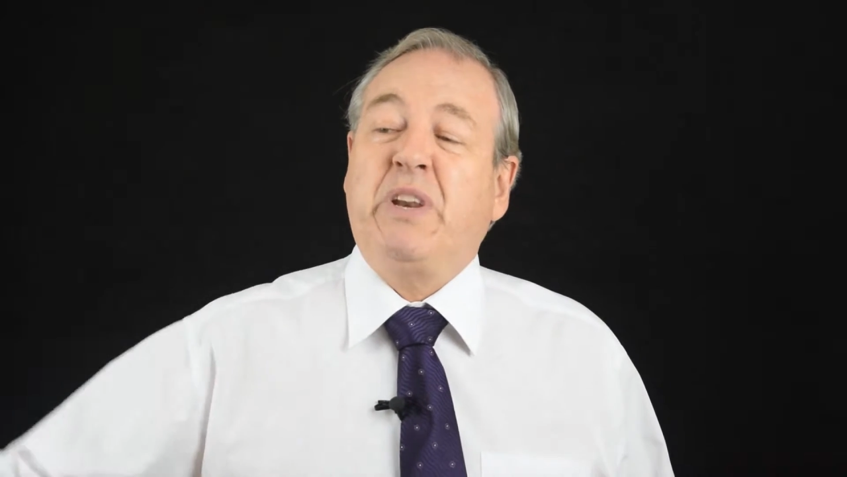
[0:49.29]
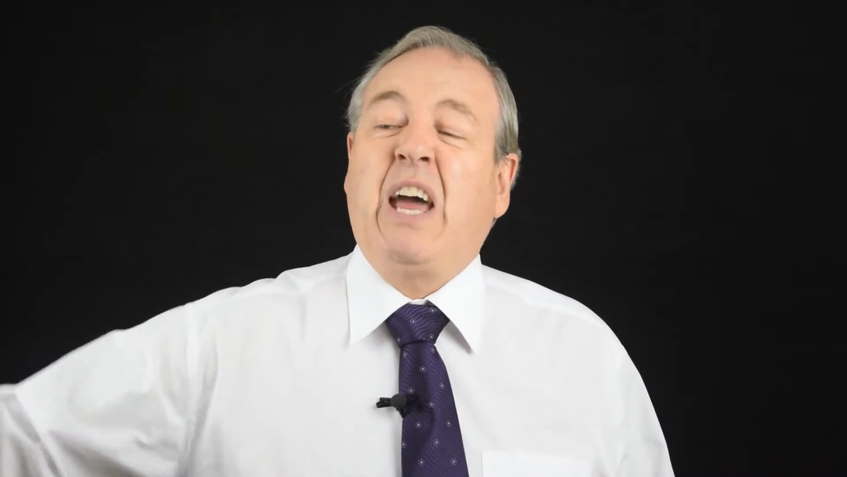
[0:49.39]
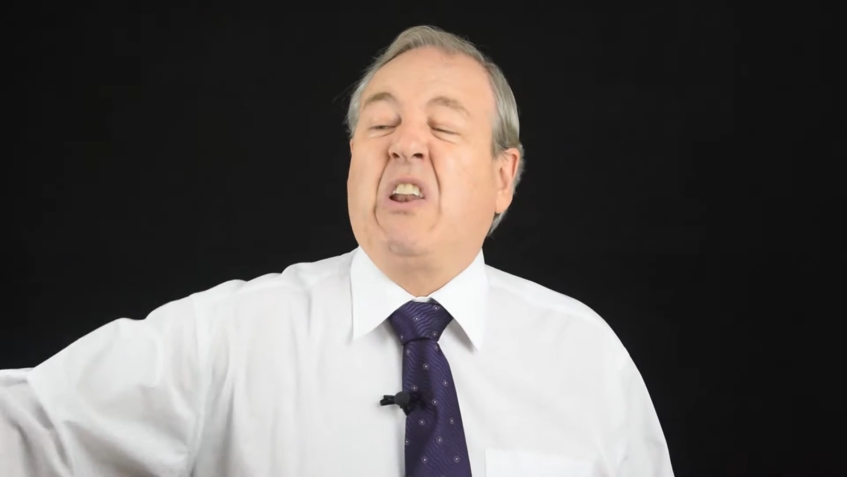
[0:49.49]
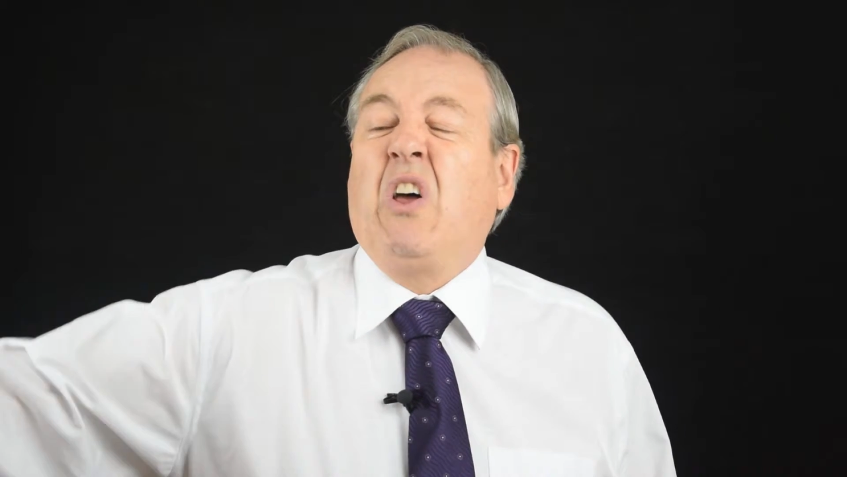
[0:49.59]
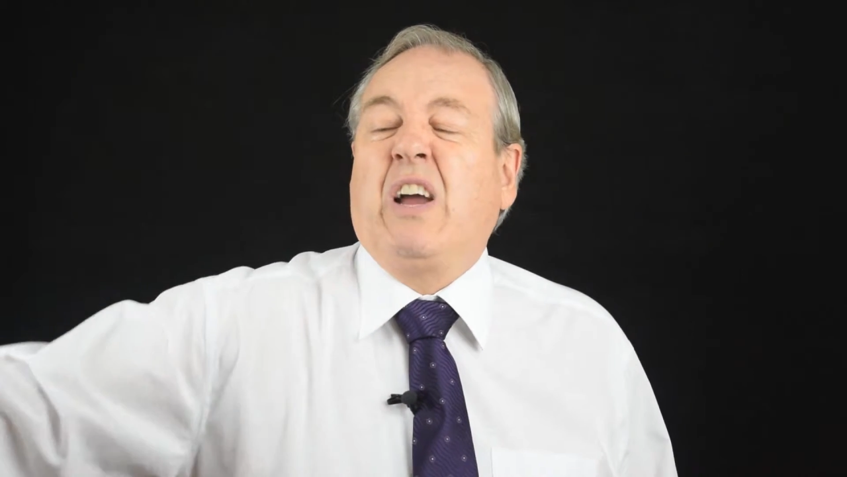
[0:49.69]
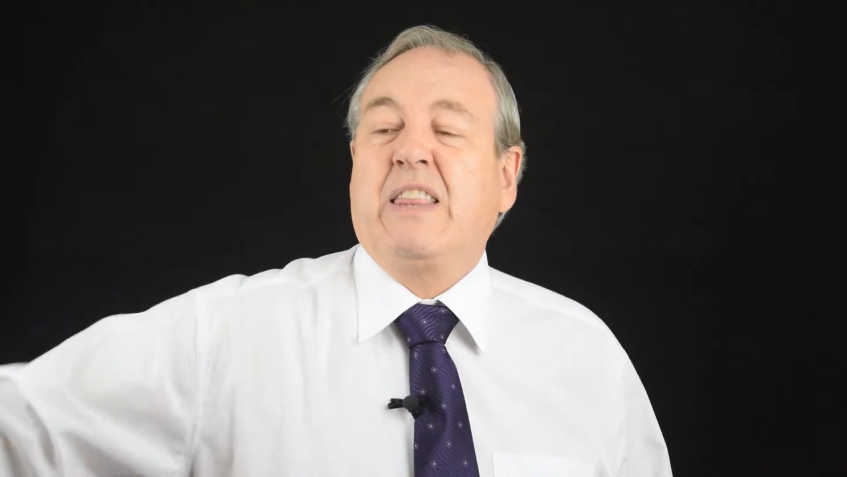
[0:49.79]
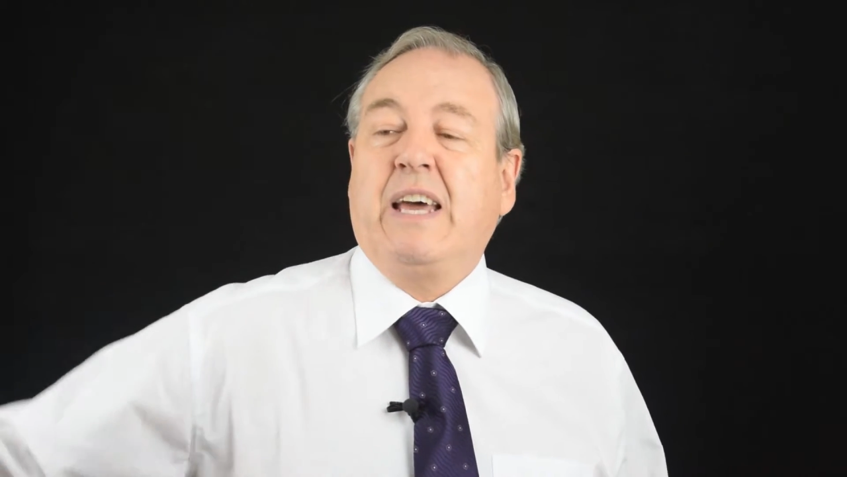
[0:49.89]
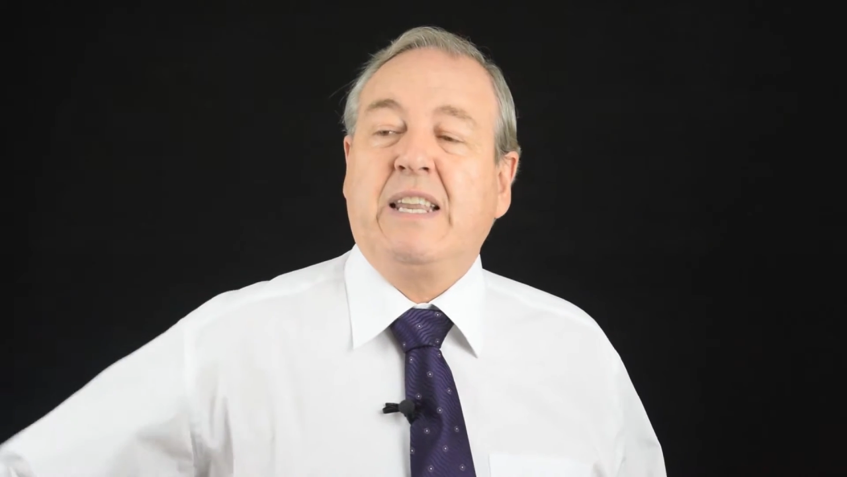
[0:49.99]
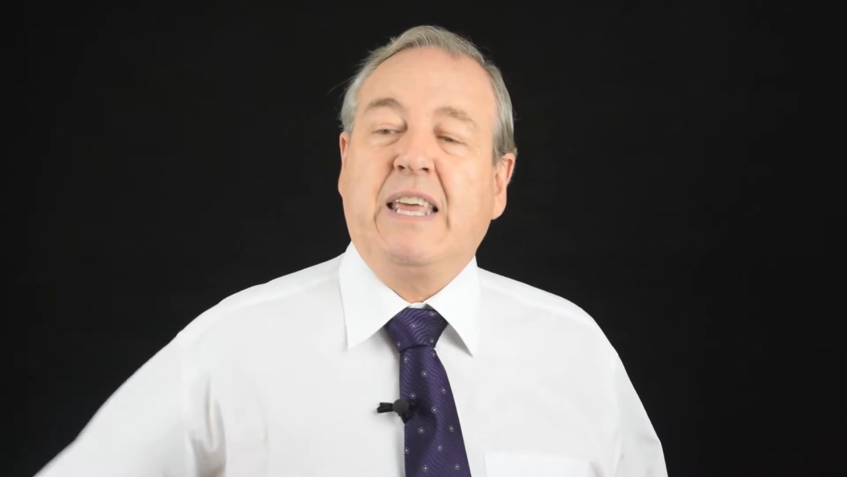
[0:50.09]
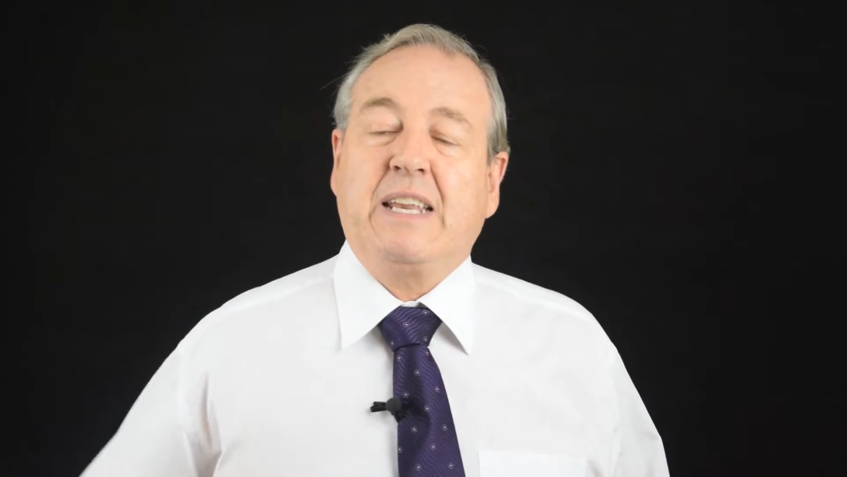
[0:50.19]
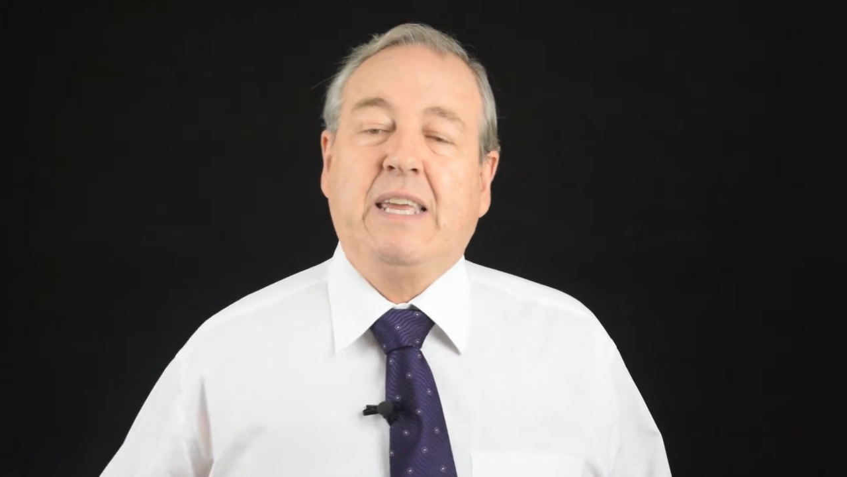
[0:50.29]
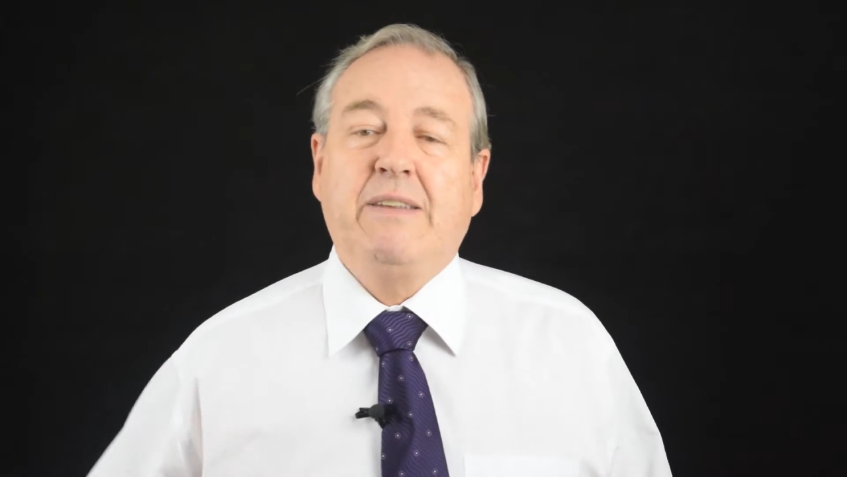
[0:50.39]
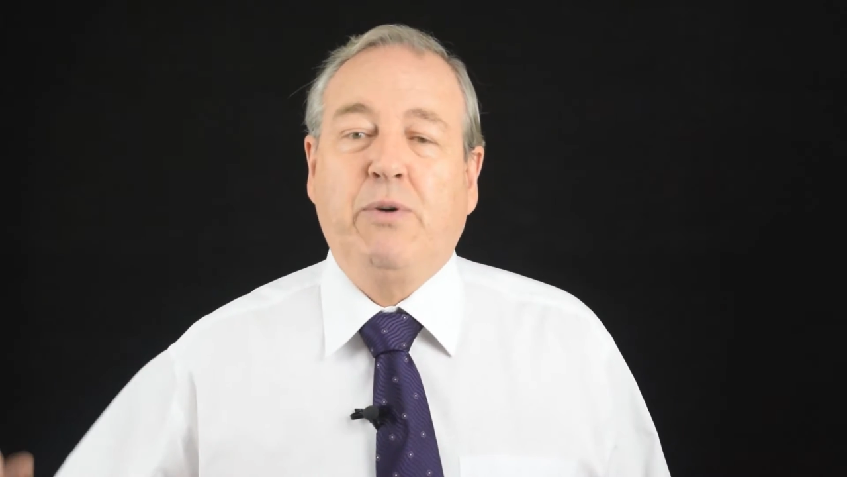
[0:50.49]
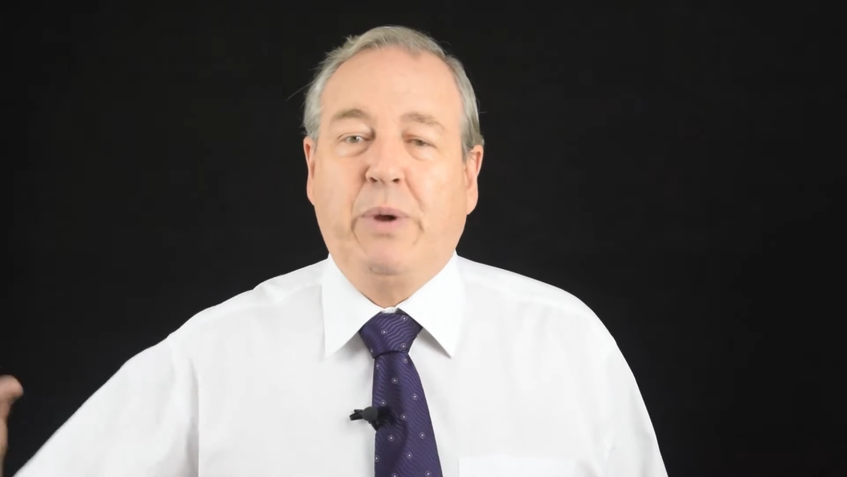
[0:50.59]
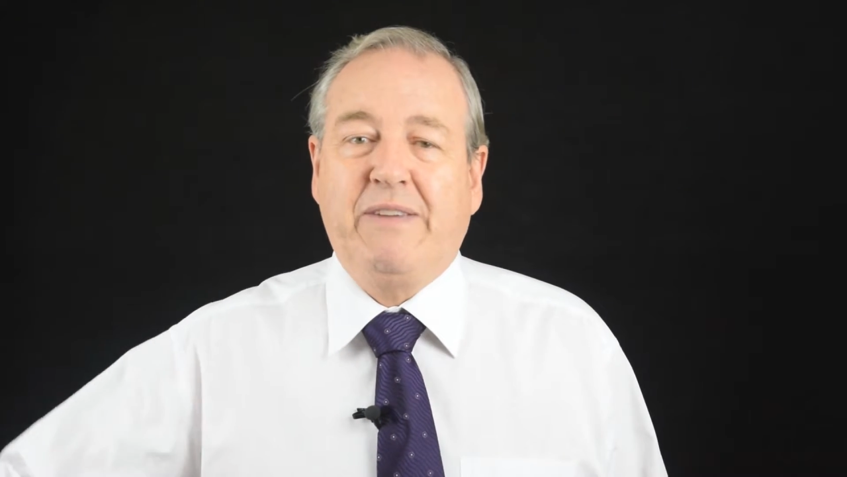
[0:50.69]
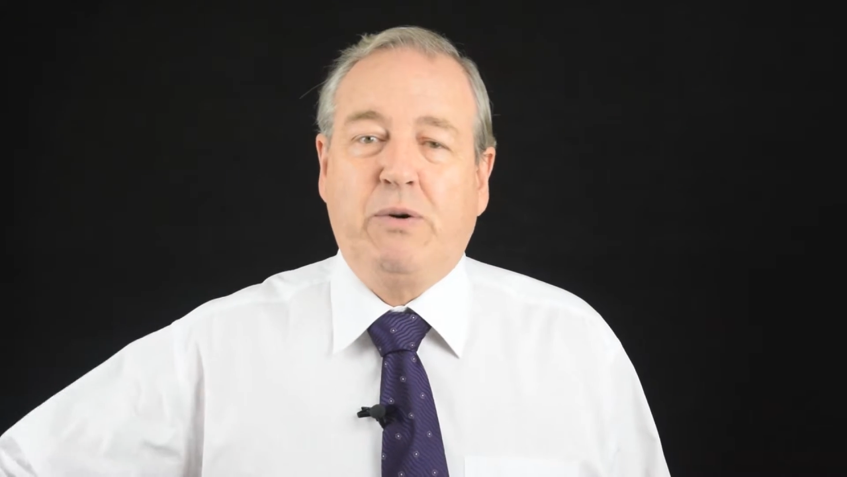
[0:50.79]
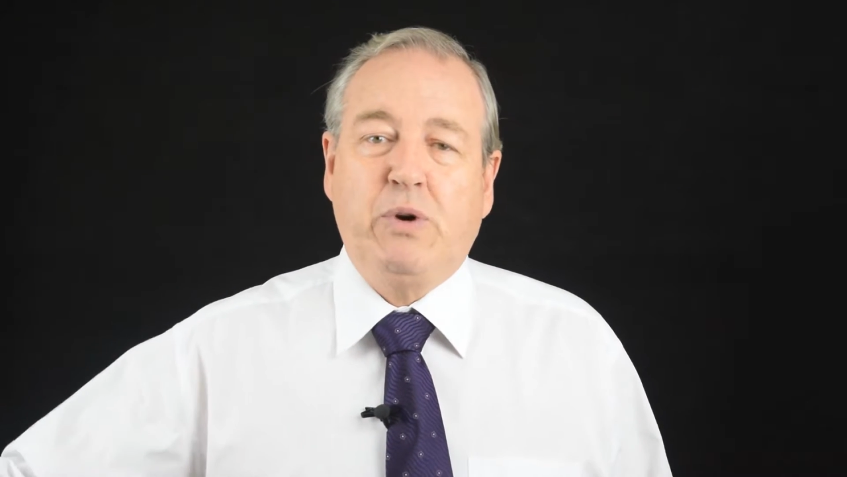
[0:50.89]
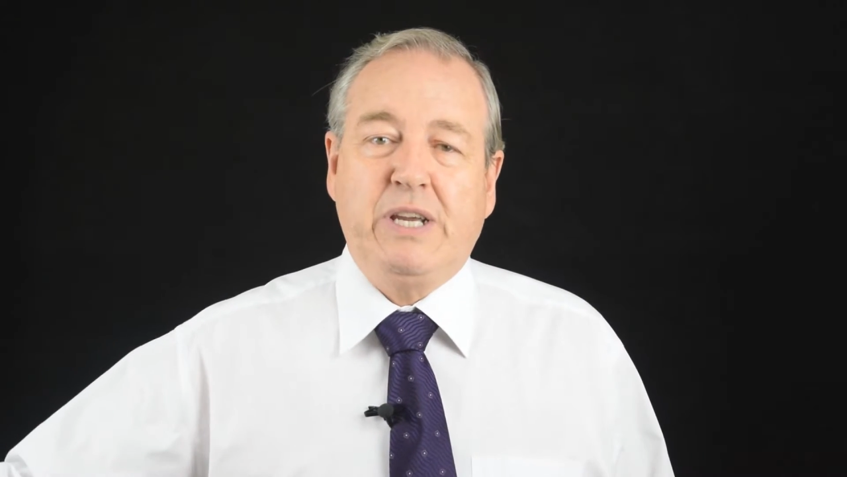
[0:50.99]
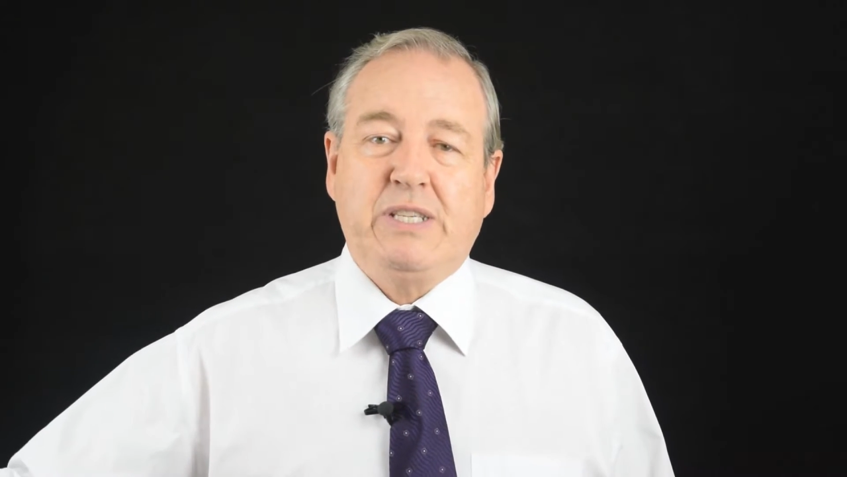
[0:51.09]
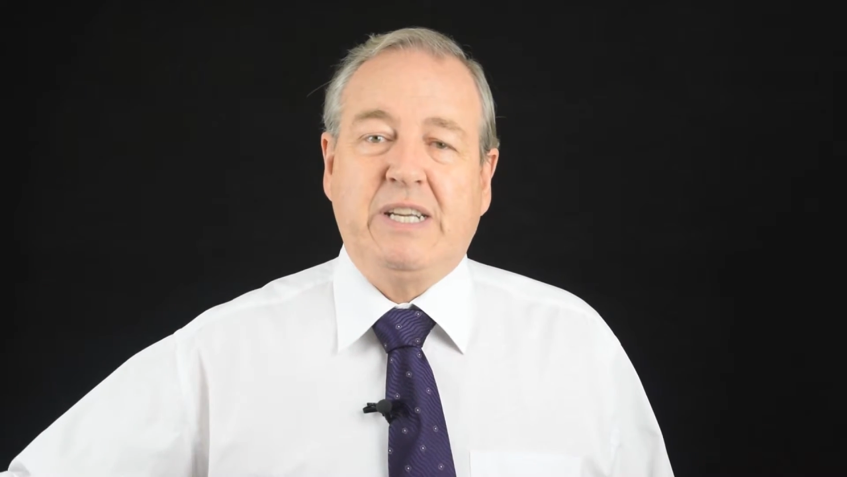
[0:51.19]
we don't like that, that kid for whatever
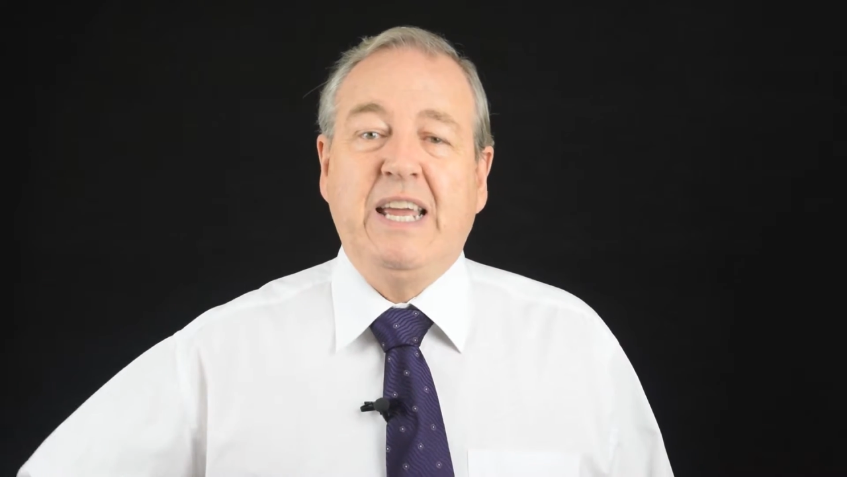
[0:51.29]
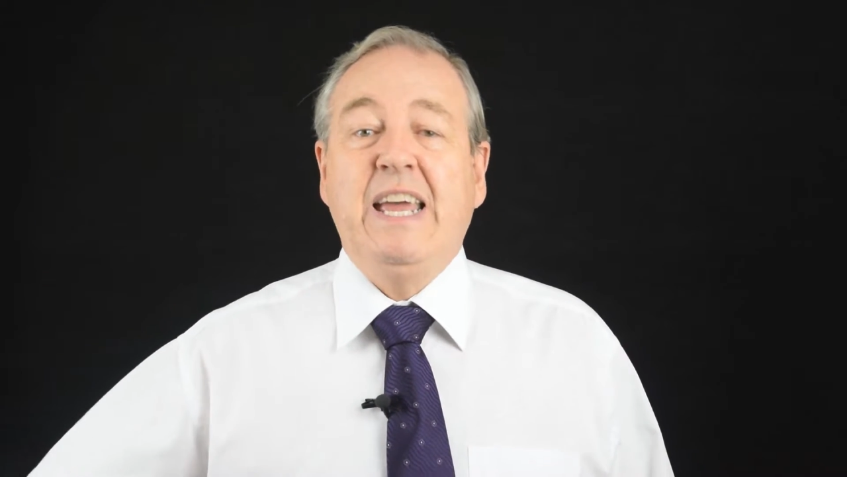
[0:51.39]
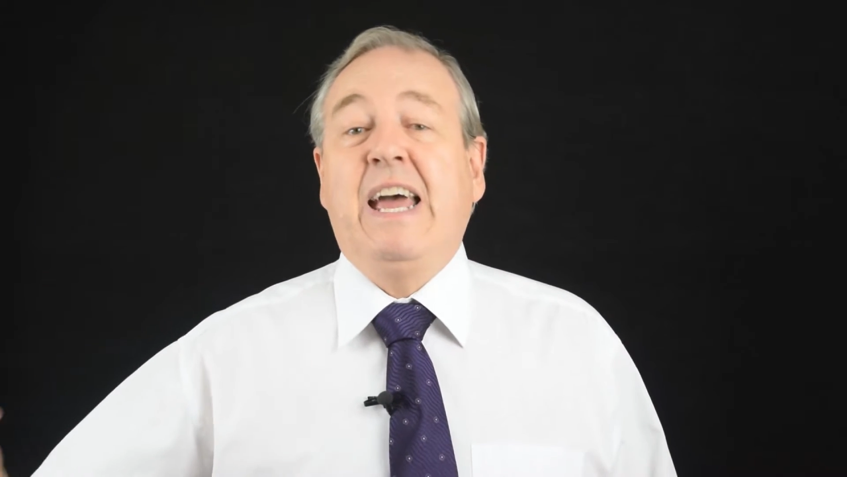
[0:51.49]
reason,